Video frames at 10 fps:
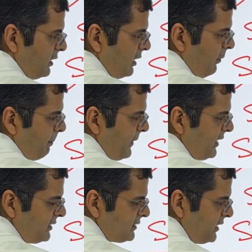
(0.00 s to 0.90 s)
Now
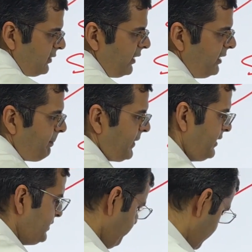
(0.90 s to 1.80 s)
p is 0 and
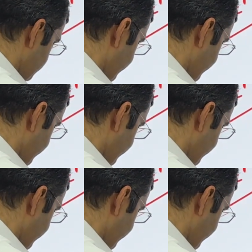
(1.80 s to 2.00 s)
p is plus